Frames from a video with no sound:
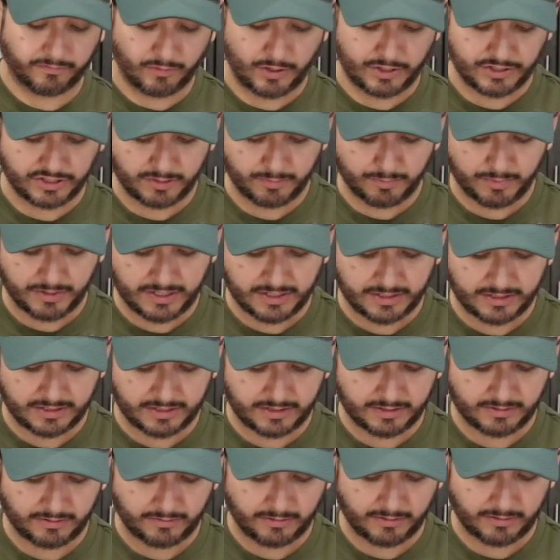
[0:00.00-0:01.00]

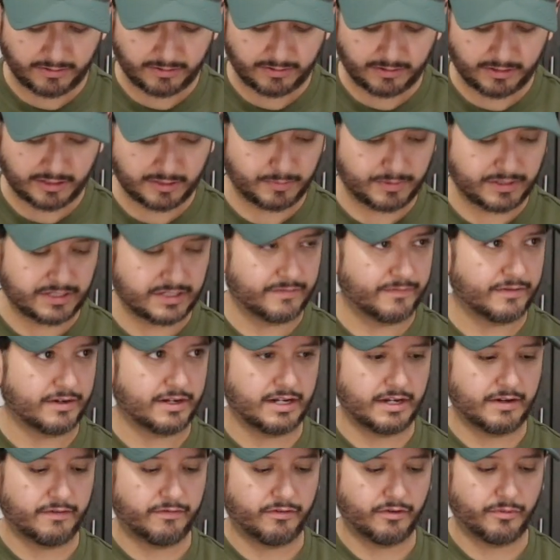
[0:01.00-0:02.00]
recipes
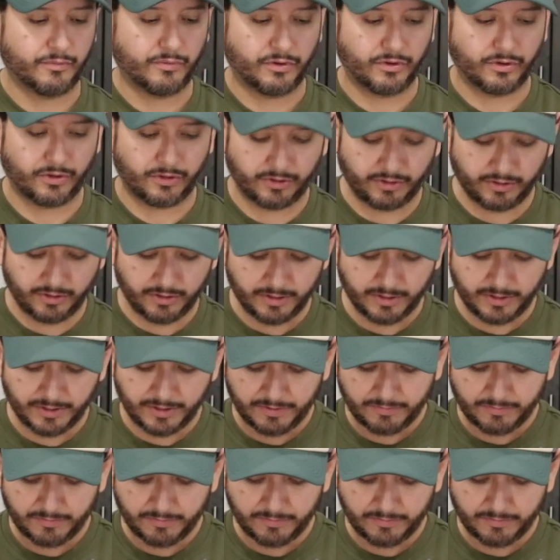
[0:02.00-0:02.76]
specifically from her,